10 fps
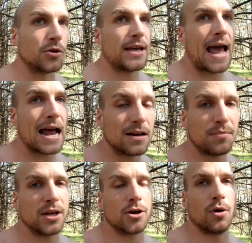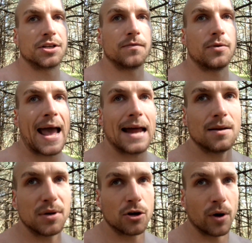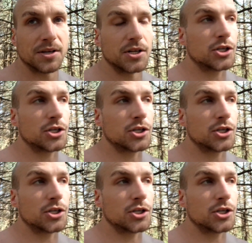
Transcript: You had to be aggressive. You had to be crazy.